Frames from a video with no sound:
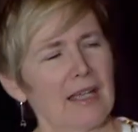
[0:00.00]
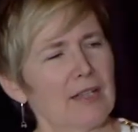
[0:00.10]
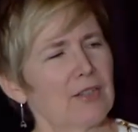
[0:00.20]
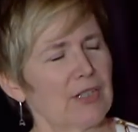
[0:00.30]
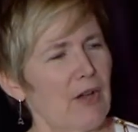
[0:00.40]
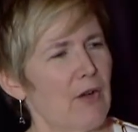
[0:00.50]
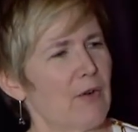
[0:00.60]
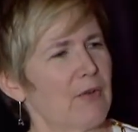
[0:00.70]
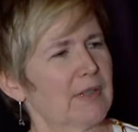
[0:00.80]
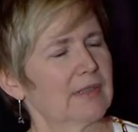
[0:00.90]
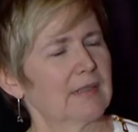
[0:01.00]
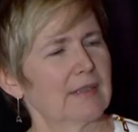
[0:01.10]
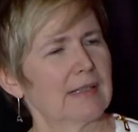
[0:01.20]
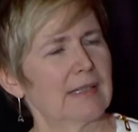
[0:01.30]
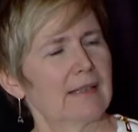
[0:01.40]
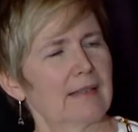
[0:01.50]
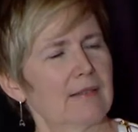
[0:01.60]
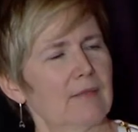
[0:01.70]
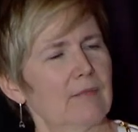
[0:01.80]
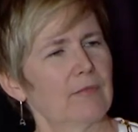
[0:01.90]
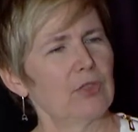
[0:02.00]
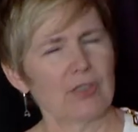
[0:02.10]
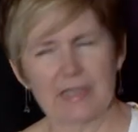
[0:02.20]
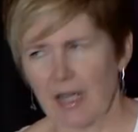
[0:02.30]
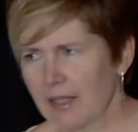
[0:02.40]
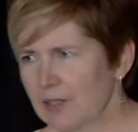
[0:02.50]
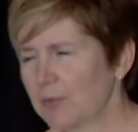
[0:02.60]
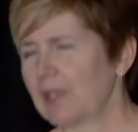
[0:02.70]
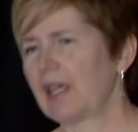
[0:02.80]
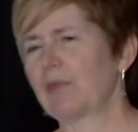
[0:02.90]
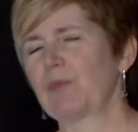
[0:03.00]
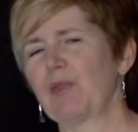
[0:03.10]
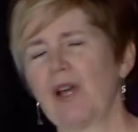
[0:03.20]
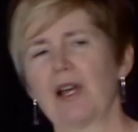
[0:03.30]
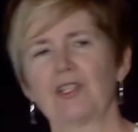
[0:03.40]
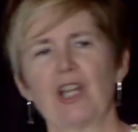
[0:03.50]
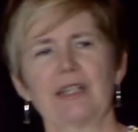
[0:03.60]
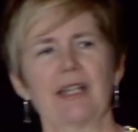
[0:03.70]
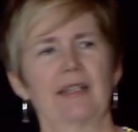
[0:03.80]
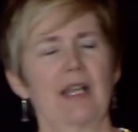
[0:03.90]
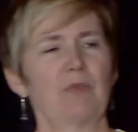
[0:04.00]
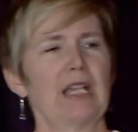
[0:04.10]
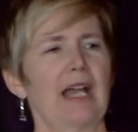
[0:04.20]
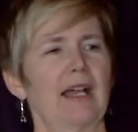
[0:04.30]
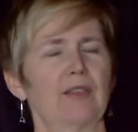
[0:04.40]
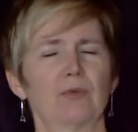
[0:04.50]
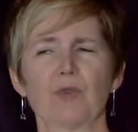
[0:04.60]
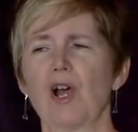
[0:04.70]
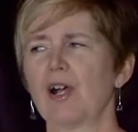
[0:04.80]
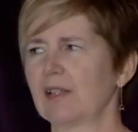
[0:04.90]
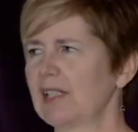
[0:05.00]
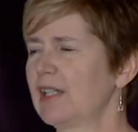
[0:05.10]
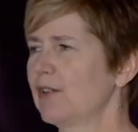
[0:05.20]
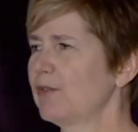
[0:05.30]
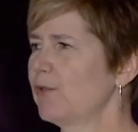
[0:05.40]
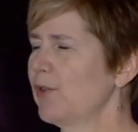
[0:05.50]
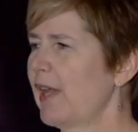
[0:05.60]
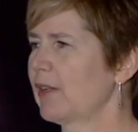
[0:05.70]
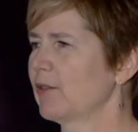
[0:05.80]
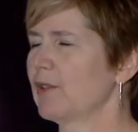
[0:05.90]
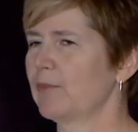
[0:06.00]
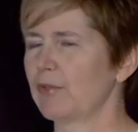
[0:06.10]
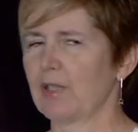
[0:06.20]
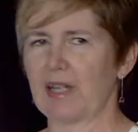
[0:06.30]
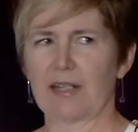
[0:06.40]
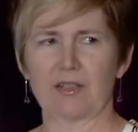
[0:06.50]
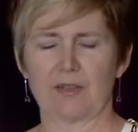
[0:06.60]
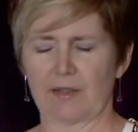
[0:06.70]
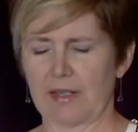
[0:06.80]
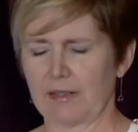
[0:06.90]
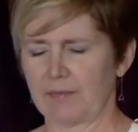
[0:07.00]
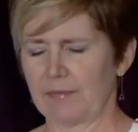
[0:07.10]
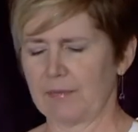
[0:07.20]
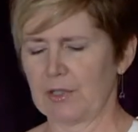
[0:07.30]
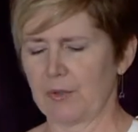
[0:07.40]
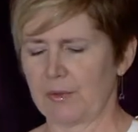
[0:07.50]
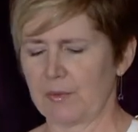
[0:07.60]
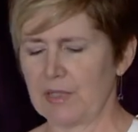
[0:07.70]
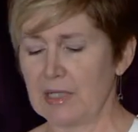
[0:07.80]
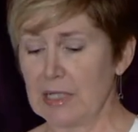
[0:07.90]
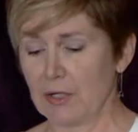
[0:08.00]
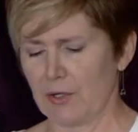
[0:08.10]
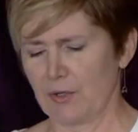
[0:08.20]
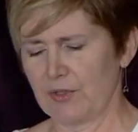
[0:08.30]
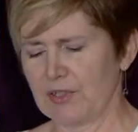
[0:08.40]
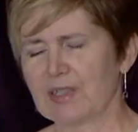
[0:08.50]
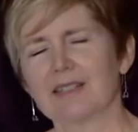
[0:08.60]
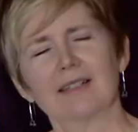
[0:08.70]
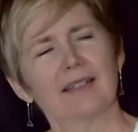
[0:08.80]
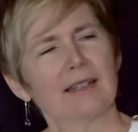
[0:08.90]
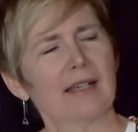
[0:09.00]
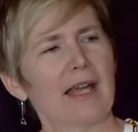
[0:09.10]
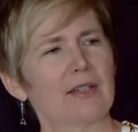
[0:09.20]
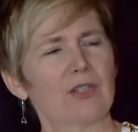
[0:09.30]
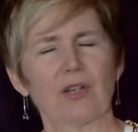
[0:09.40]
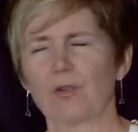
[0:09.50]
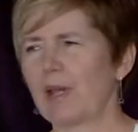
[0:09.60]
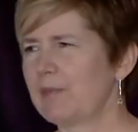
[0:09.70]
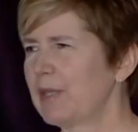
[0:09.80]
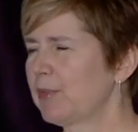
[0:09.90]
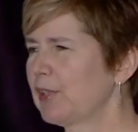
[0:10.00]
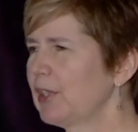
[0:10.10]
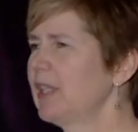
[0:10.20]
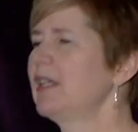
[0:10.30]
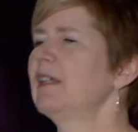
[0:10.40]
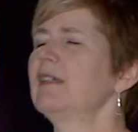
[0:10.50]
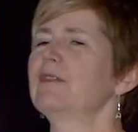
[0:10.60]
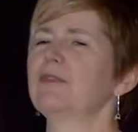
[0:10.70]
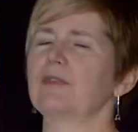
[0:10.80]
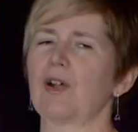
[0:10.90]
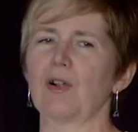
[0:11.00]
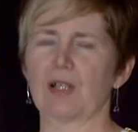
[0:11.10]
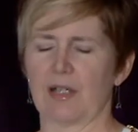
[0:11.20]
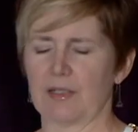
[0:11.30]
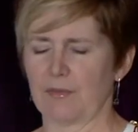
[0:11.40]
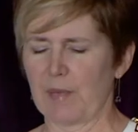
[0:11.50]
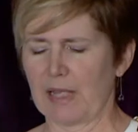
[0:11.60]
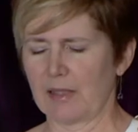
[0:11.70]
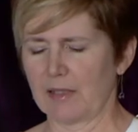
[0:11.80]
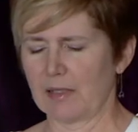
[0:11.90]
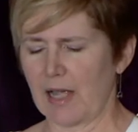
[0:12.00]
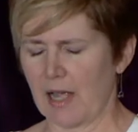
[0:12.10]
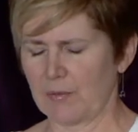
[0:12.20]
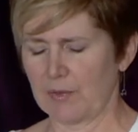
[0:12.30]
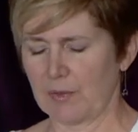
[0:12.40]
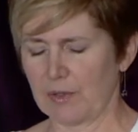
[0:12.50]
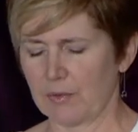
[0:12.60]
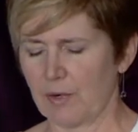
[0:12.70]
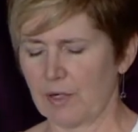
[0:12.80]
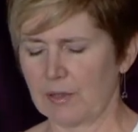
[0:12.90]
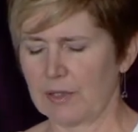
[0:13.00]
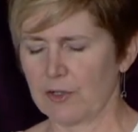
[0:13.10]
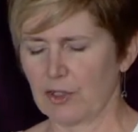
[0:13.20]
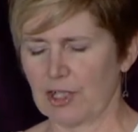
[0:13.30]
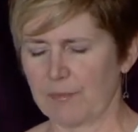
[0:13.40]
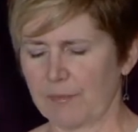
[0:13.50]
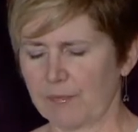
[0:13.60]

so, yes, we kept the project, and then we had the wrong leader for that group for the next like two or three years, and saw great people leave, all kinds of bad things that happen with the wrong leadership.